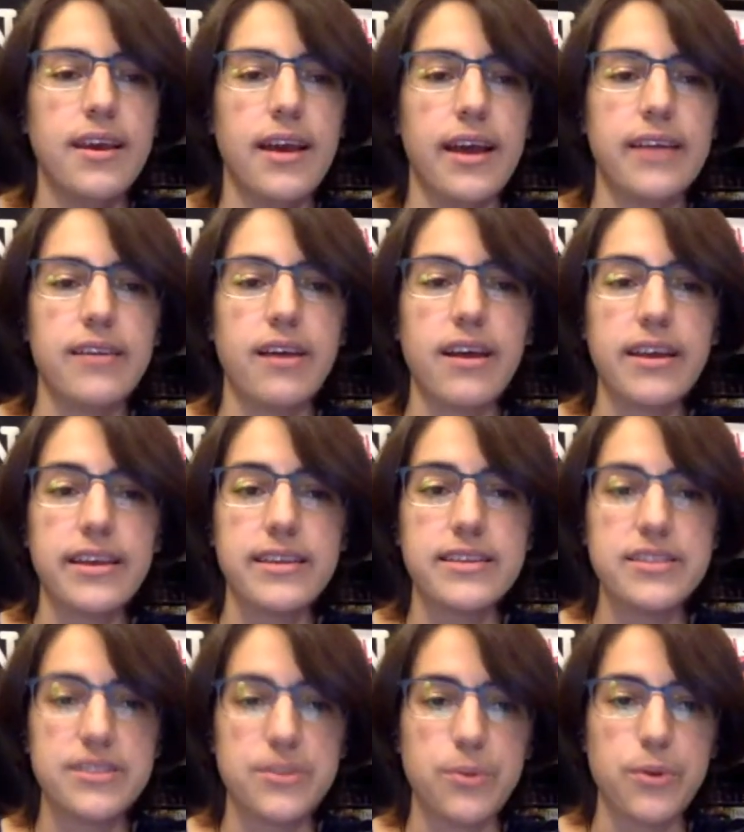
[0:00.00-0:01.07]
I talk in
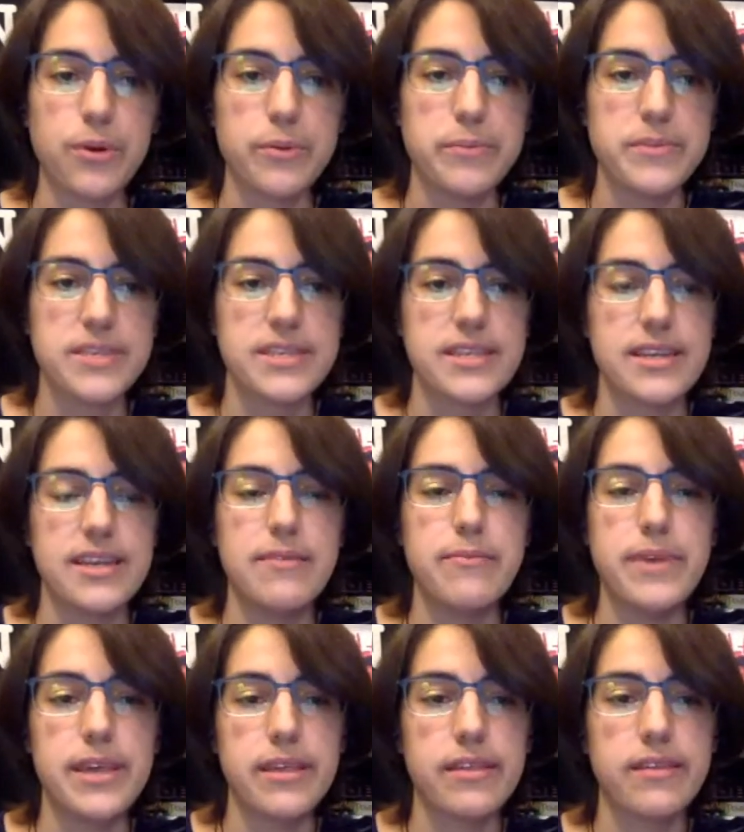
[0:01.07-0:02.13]
storms, in
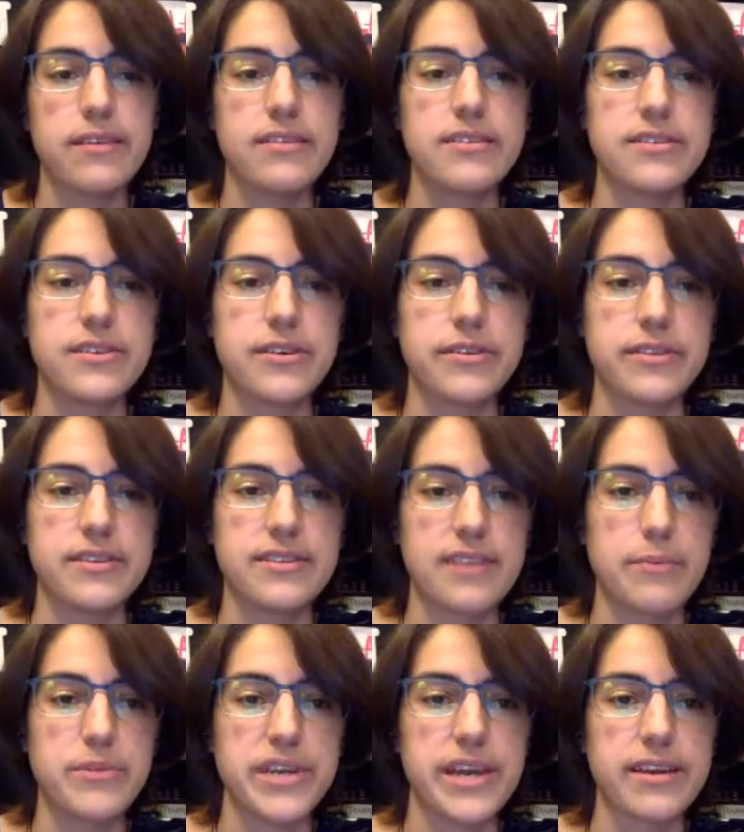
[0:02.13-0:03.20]
myth to skirt the
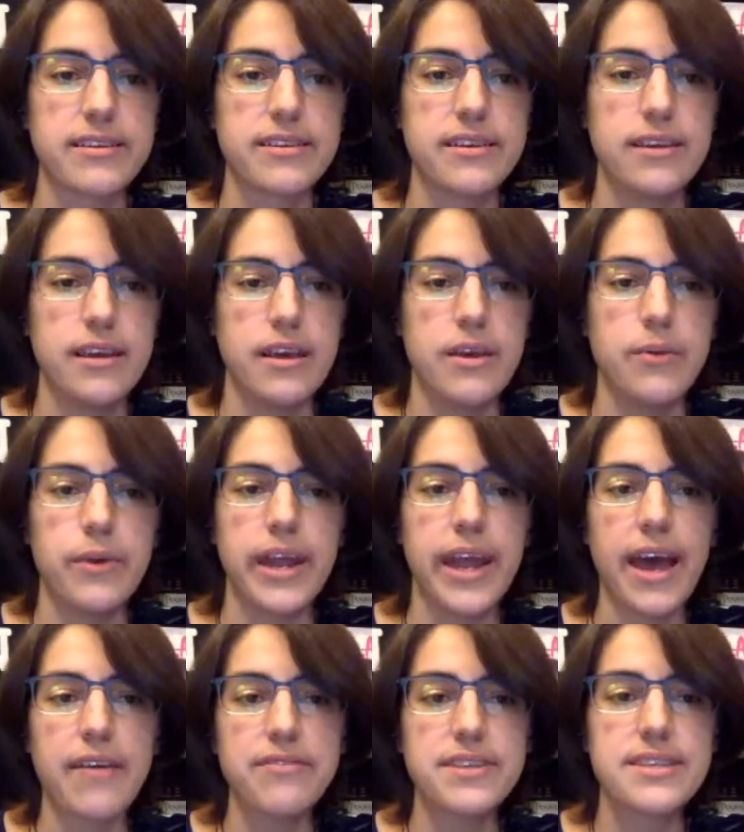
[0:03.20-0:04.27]
subject. What I
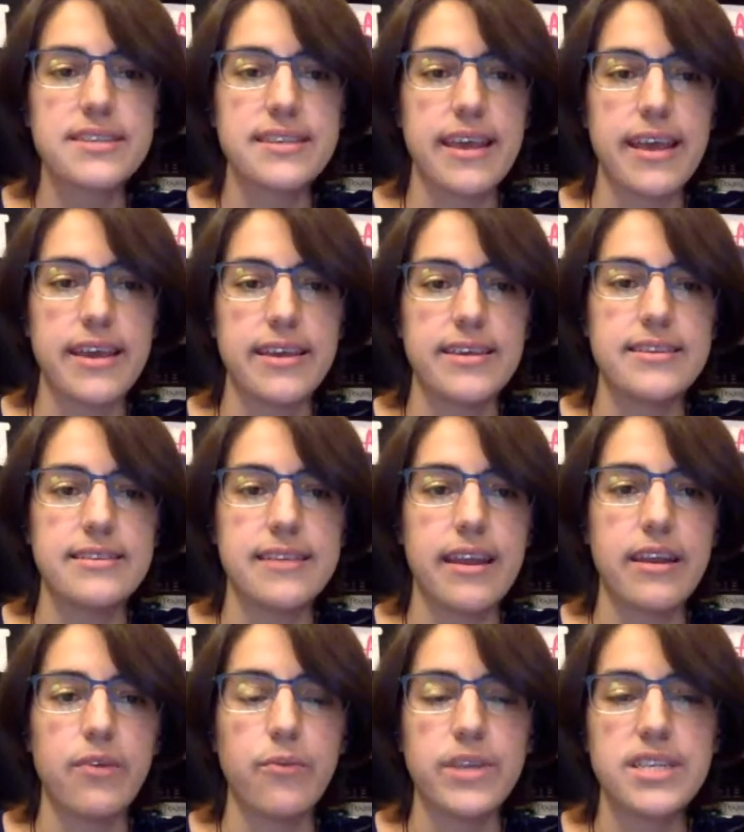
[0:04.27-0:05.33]
have to say is said
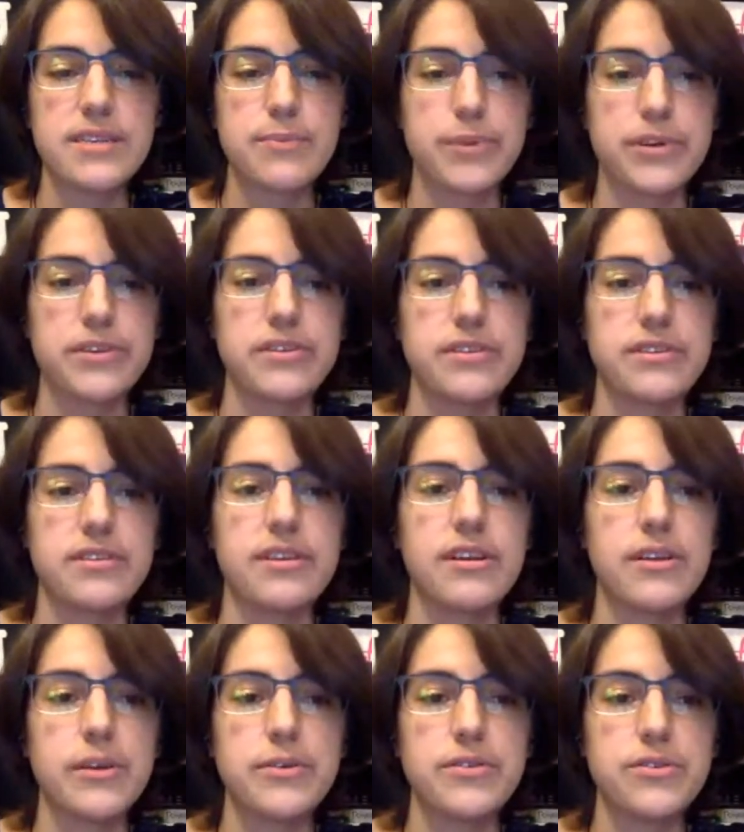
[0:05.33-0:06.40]
in whispers in
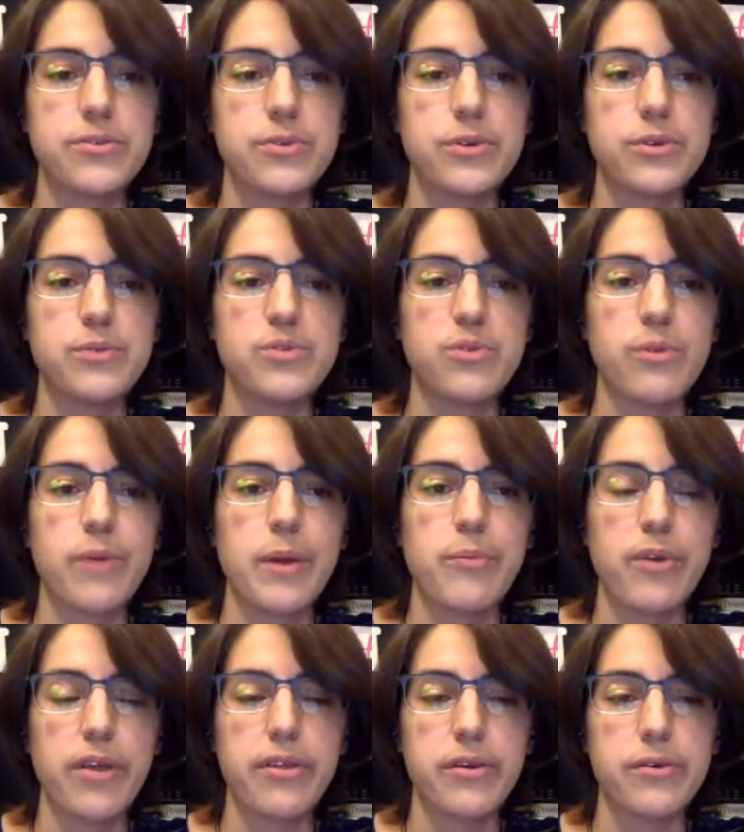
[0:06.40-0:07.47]
closed rooms while my
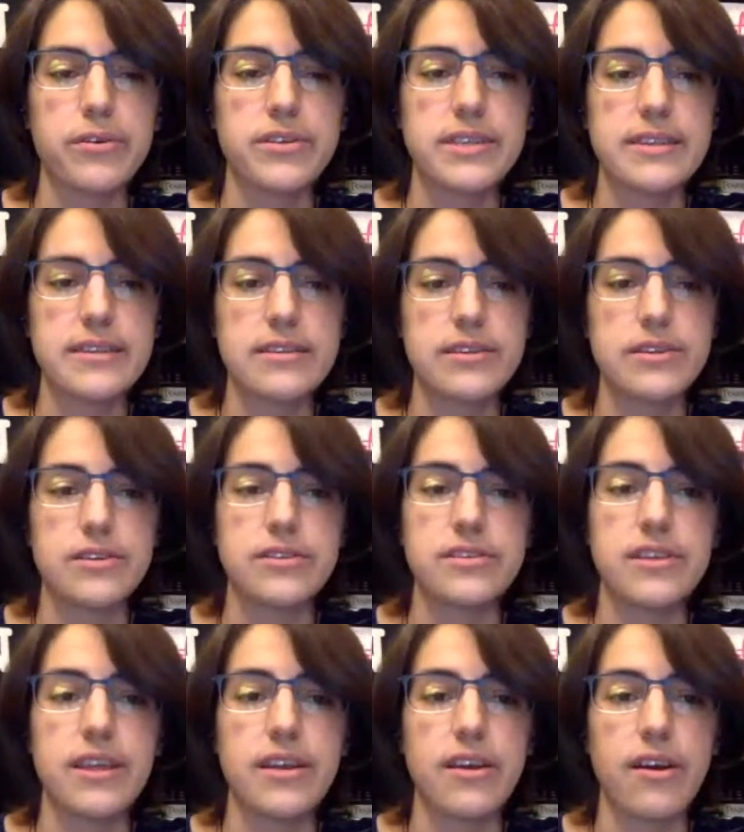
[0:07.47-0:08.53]
brother or sister
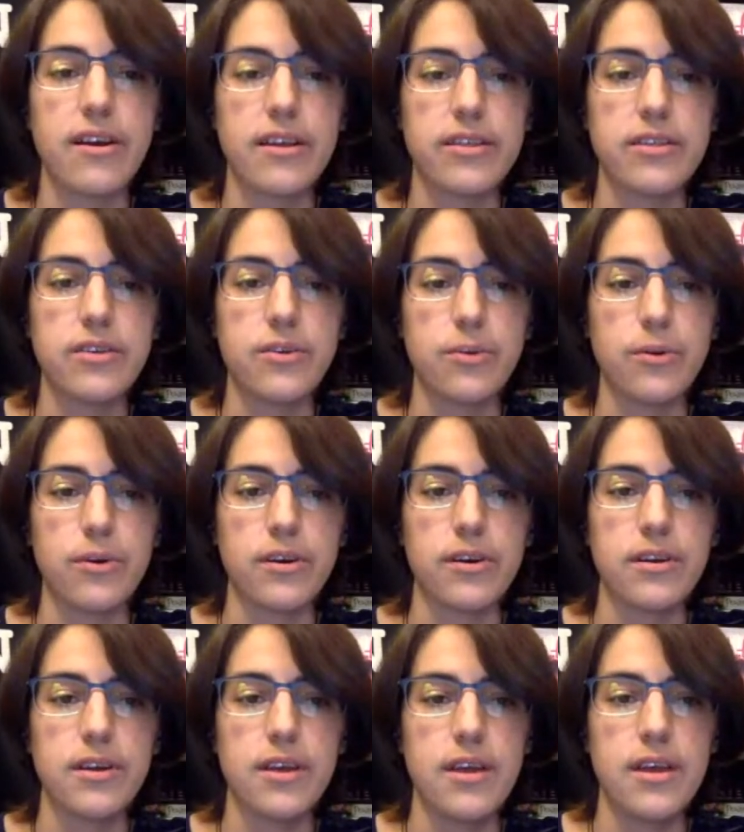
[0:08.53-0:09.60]
stand guard at the door.
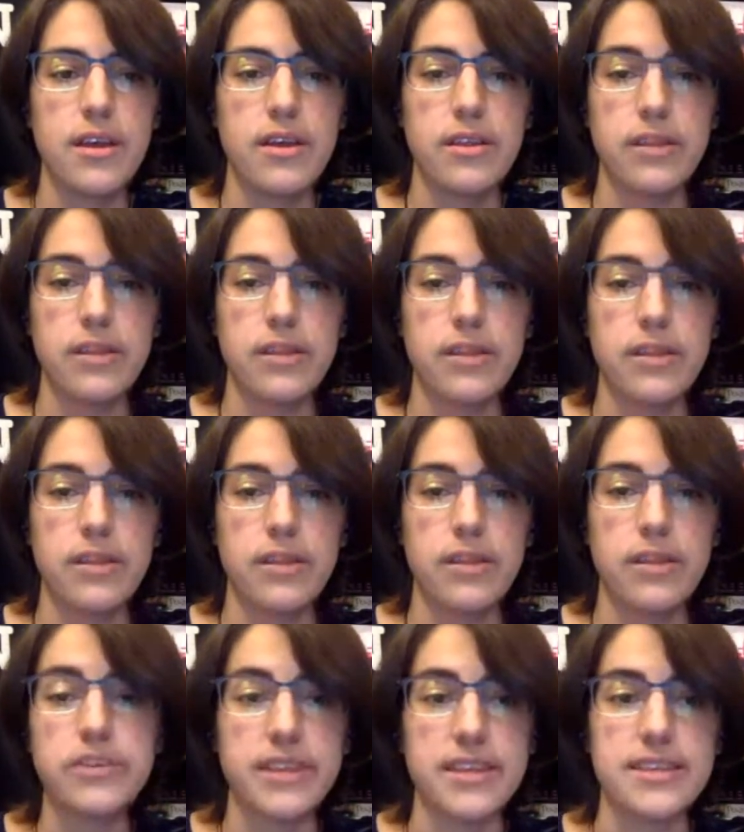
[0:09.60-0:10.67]
The worst of
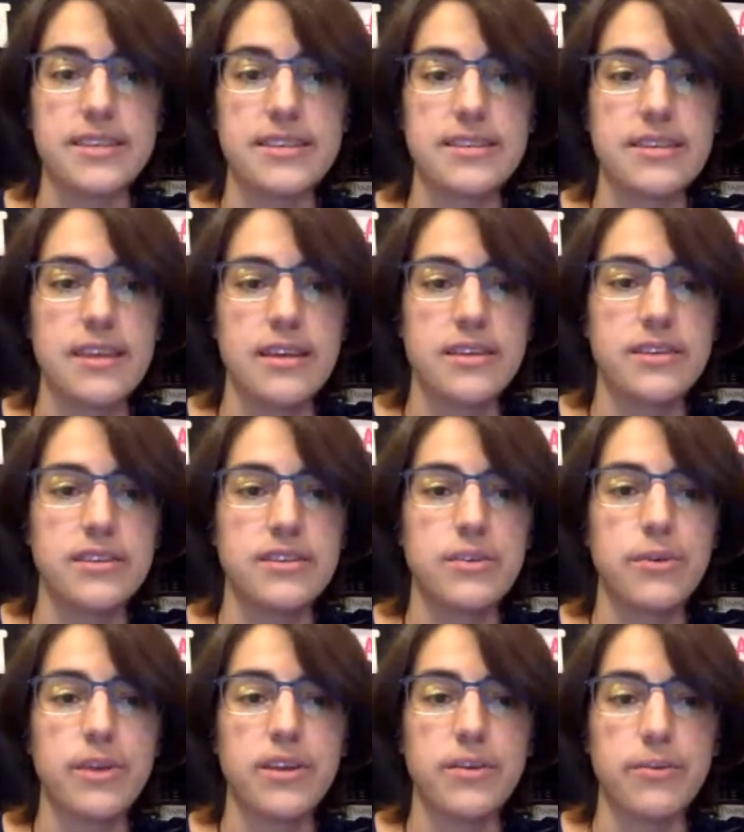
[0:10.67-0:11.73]
it is, she's
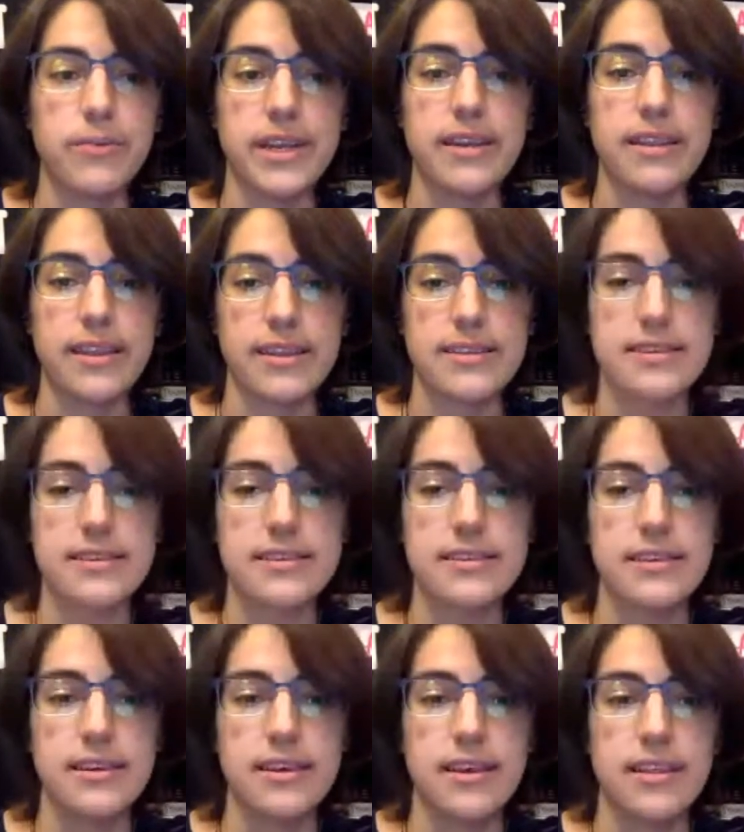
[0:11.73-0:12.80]
going to read this.
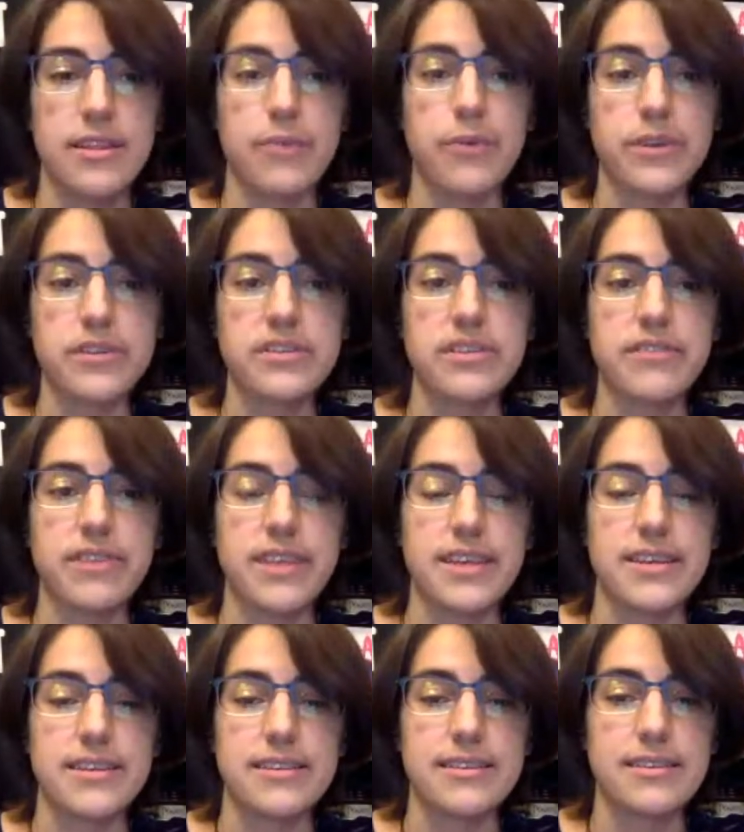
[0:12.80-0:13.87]
The worst of it
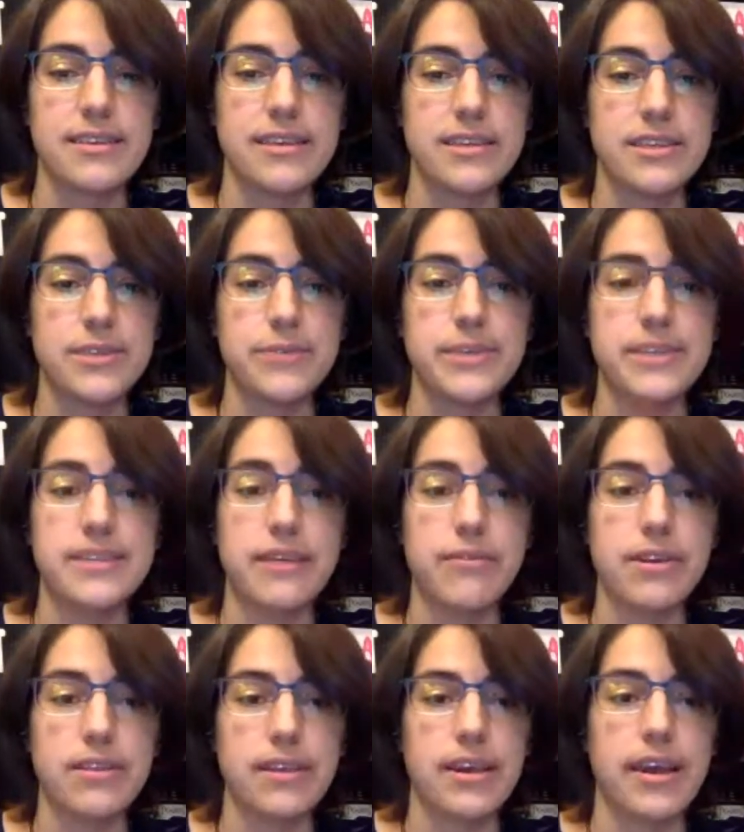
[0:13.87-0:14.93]
is, she reads
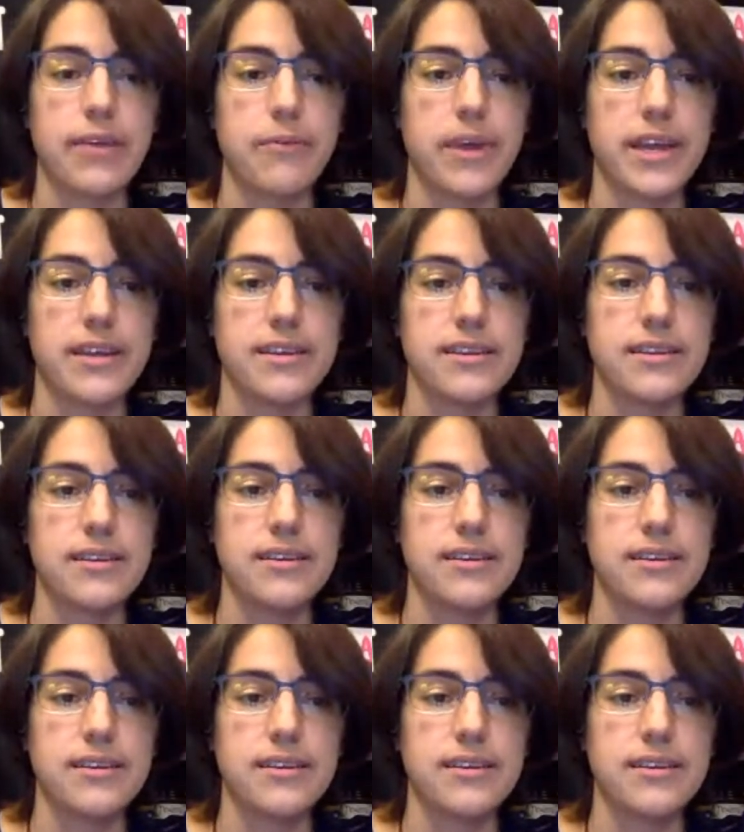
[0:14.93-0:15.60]
everything I write.